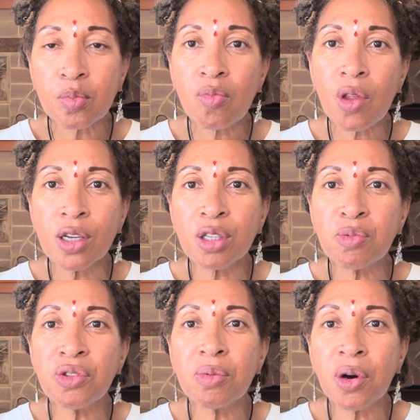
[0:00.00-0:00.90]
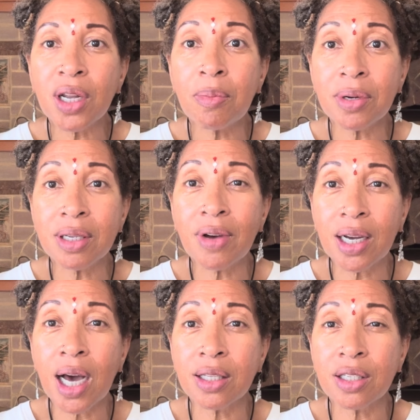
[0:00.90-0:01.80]
smoothie bowl, I believe I
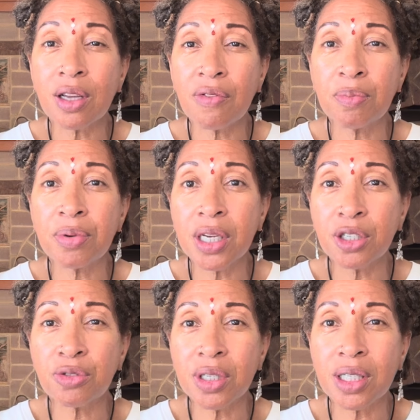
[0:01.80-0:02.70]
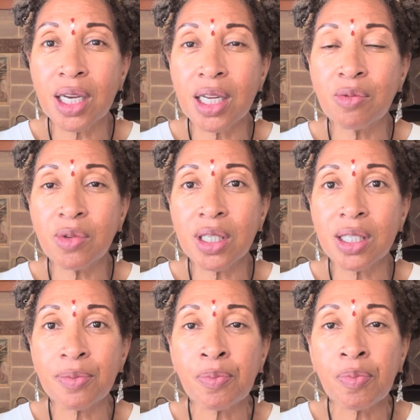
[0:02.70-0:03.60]
got this off of Pinterest, and it was
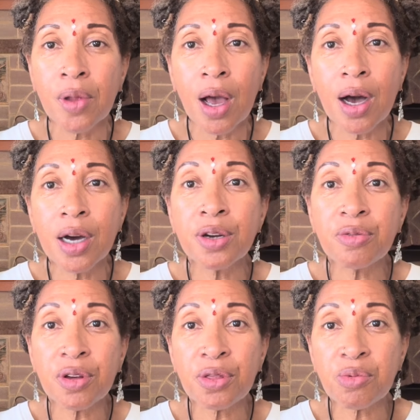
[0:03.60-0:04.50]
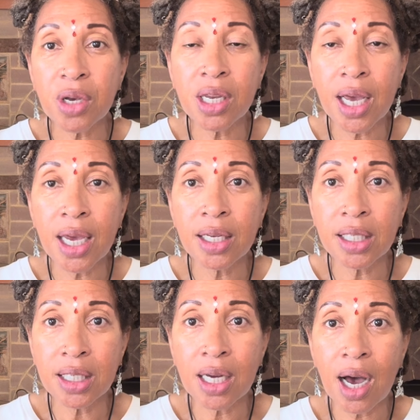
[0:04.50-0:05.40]
under a 3-day
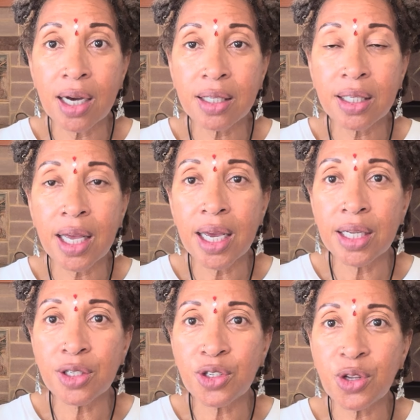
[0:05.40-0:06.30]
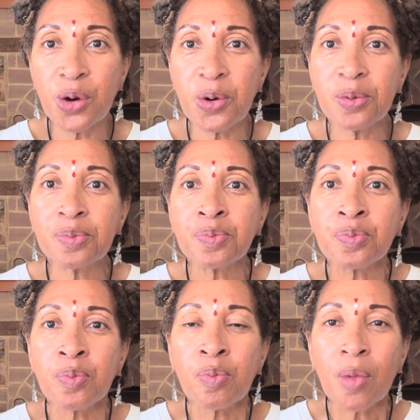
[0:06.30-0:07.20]
detox, and so
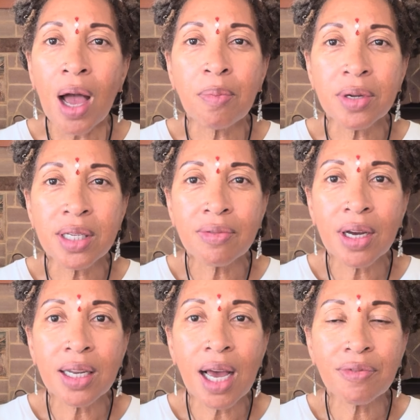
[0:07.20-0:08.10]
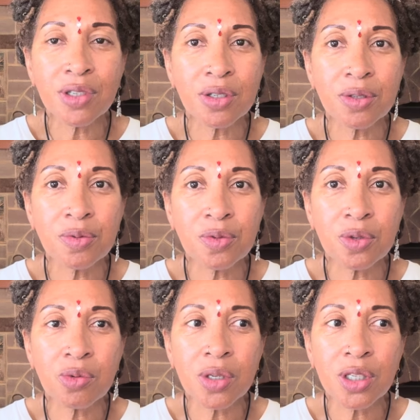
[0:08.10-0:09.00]
I believe I'd have to
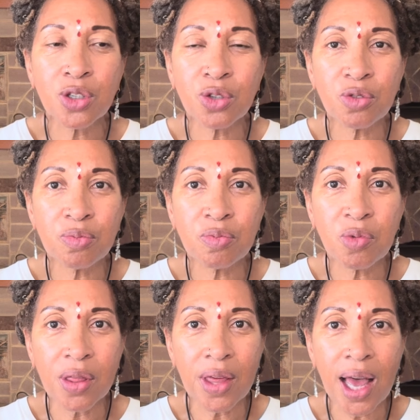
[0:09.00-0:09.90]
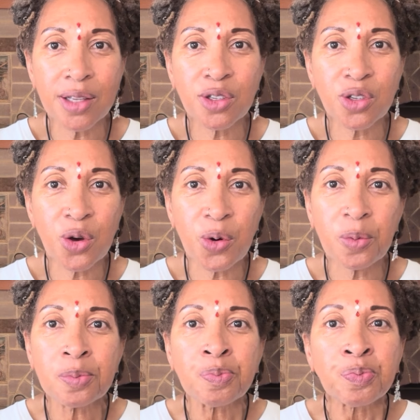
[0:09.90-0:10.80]
do a soup with that.
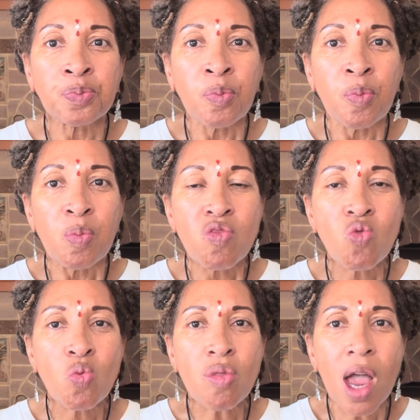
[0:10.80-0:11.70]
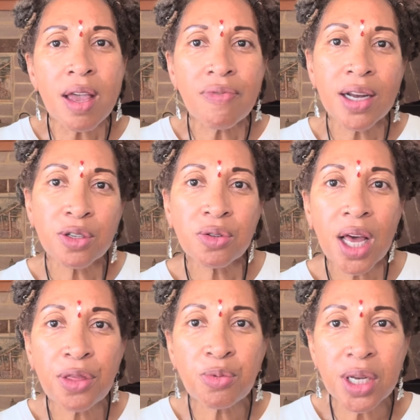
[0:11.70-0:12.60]
So if I do
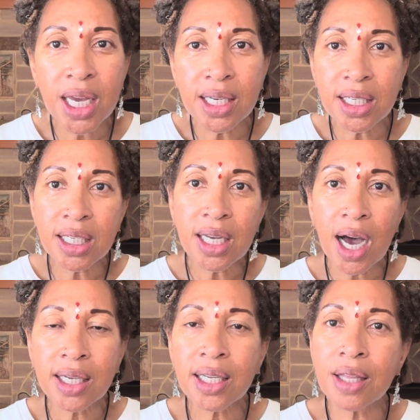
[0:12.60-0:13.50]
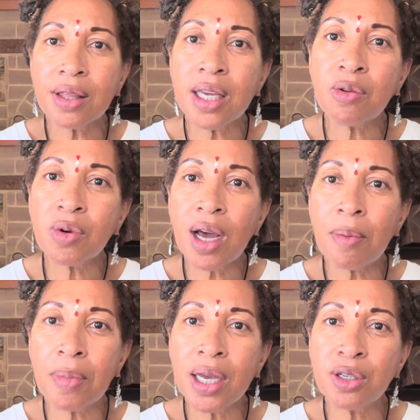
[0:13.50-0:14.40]
that 3-day detox, I think what I
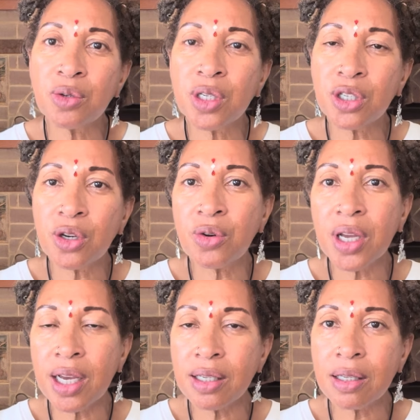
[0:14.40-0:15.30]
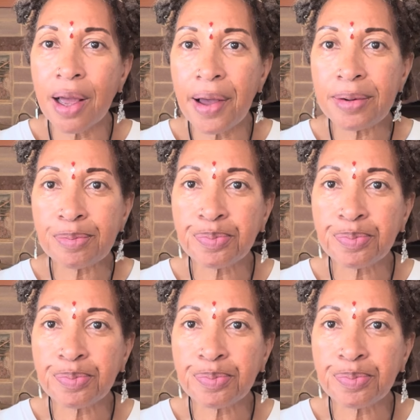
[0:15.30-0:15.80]
may do is showcase that,